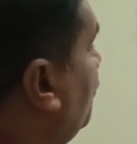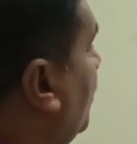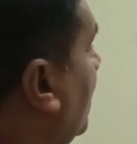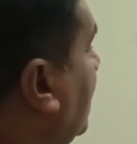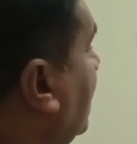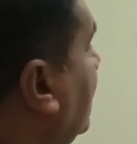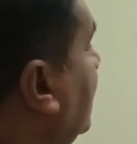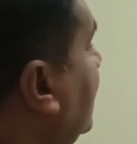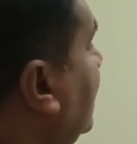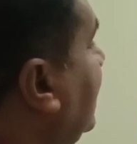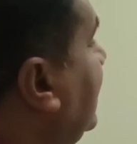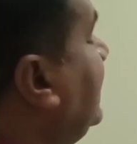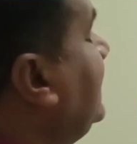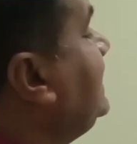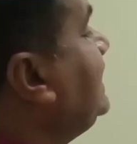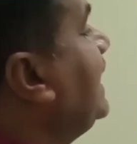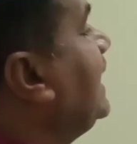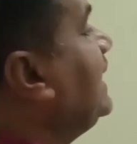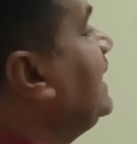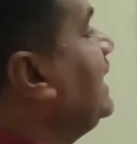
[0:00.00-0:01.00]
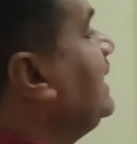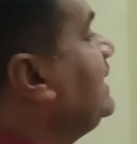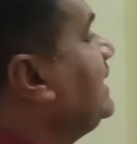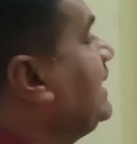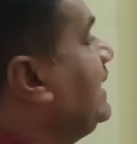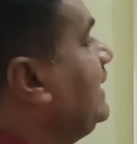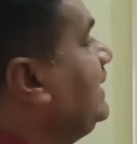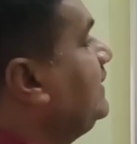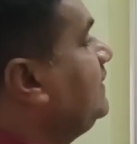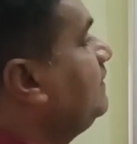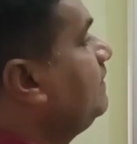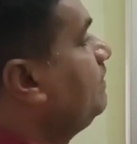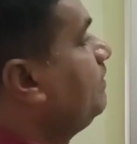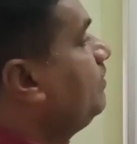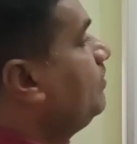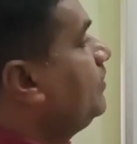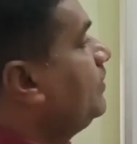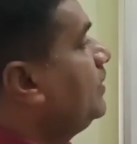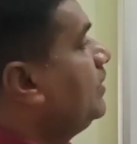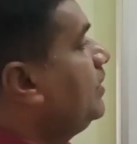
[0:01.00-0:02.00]
for internal trade.
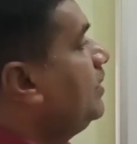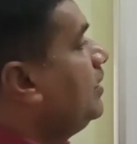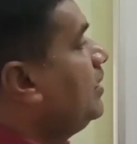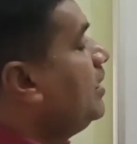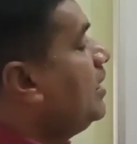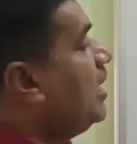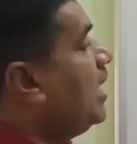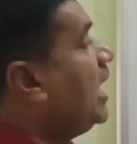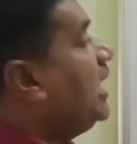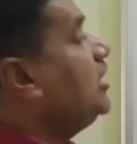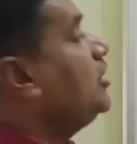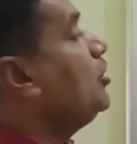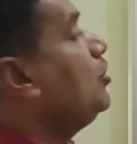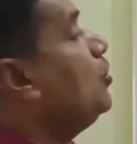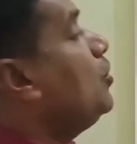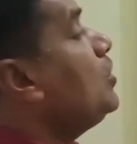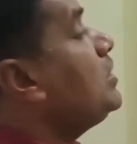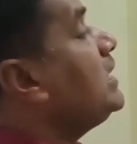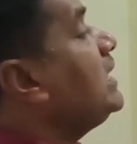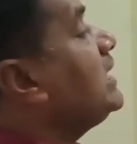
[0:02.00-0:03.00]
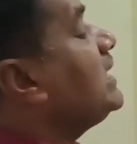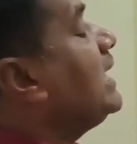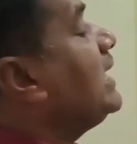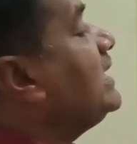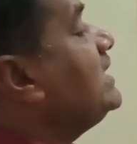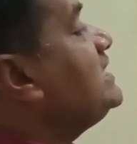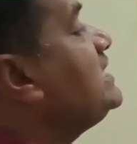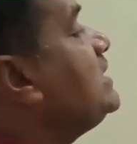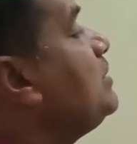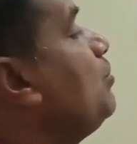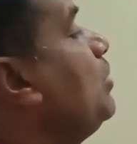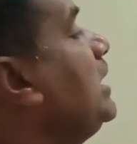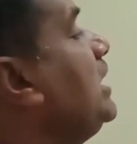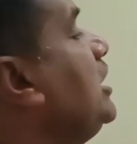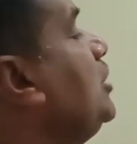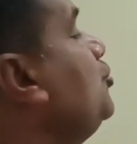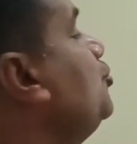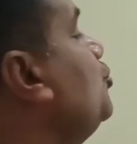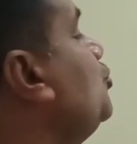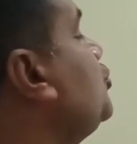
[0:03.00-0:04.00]
And the local currency
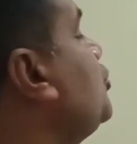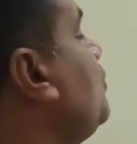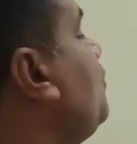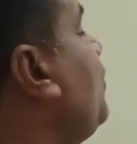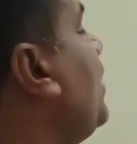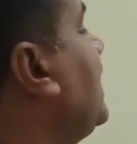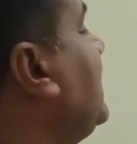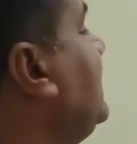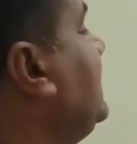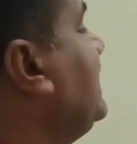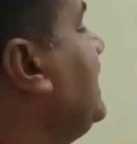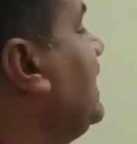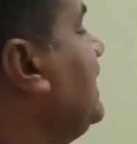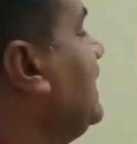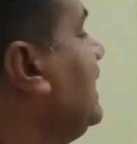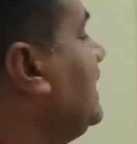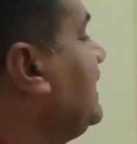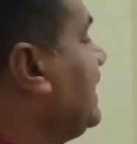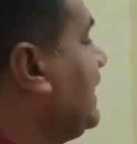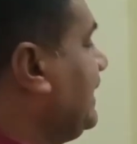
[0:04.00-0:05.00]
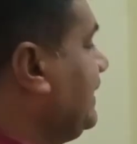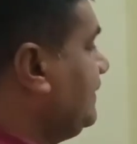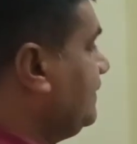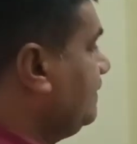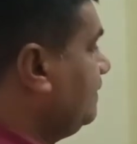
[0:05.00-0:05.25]
only used for internal trade.